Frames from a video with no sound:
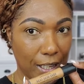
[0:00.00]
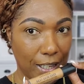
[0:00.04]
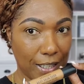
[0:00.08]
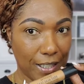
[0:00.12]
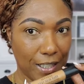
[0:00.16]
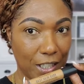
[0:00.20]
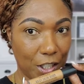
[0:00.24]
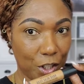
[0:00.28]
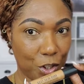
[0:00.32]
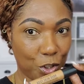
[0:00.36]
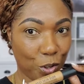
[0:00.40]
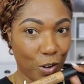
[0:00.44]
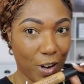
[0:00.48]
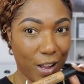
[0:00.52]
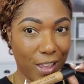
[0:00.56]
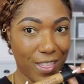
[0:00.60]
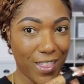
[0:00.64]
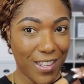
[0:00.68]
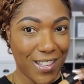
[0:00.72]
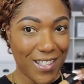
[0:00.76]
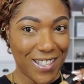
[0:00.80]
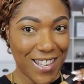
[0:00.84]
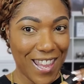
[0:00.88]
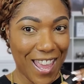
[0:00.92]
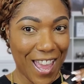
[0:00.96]
I did try
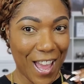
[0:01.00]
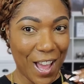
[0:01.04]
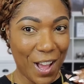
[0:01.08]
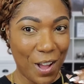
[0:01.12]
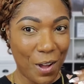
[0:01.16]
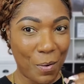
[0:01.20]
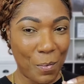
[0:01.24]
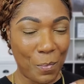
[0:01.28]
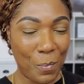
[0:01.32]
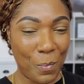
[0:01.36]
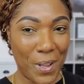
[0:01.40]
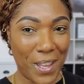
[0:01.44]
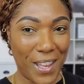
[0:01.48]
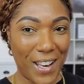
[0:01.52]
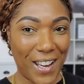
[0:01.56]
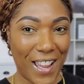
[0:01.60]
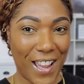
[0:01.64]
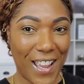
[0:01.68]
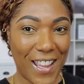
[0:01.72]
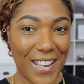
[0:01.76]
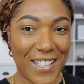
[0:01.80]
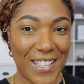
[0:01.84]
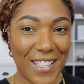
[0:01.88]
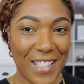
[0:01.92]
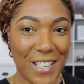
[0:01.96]
this out when
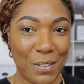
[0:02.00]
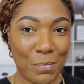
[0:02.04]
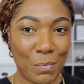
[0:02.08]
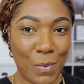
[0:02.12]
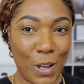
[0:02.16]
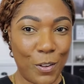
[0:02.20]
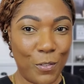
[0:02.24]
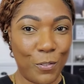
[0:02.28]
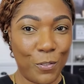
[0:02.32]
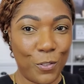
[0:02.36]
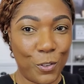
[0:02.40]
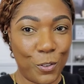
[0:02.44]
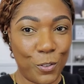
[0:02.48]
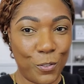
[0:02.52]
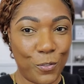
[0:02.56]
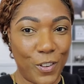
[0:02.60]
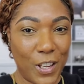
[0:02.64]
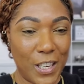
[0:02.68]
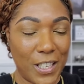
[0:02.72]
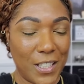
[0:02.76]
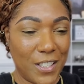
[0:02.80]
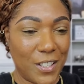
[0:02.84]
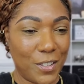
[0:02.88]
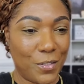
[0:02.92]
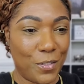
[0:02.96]
I did my full
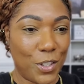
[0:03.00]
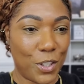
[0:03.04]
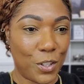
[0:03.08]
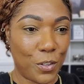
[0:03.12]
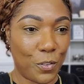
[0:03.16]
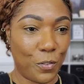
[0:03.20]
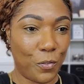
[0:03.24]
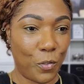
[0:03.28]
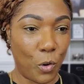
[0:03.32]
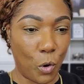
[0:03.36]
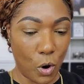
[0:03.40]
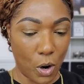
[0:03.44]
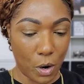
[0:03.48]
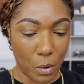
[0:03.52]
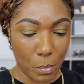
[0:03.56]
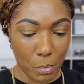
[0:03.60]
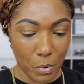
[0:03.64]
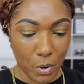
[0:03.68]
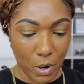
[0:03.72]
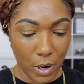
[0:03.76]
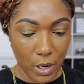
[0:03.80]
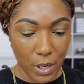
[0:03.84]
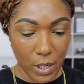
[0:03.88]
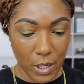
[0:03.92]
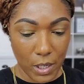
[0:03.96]
face of Sephora
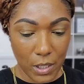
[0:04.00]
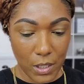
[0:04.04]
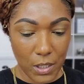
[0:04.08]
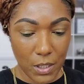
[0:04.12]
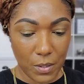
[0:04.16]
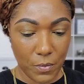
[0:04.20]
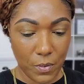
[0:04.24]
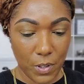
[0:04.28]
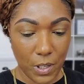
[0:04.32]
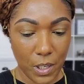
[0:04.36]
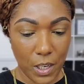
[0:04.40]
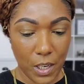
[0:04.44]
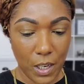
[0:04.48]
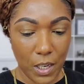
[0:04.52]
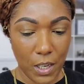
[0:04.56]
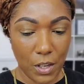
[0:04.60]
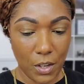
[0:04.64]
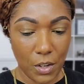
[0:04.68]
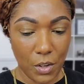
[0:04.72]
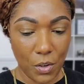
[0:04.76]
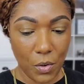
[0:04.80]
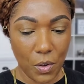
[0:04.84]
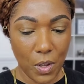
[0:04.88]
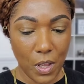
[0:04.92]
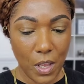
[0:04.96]
products
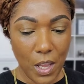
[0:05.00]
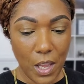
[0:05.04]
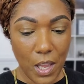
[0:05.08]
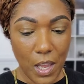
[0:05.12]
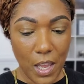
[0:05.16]
video